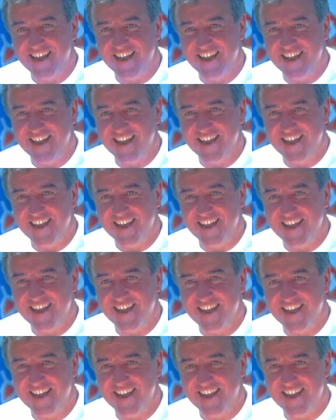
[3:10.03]

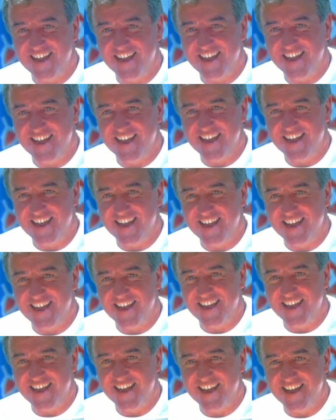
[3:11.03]

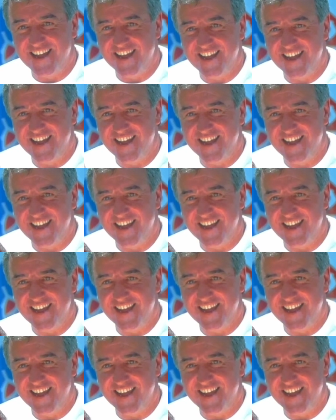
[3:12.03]

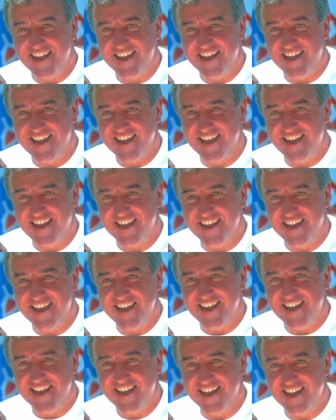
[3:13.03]

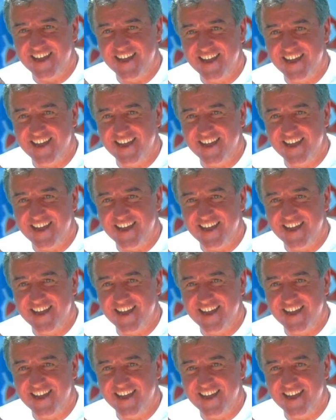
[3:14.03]
The person shown says nothing.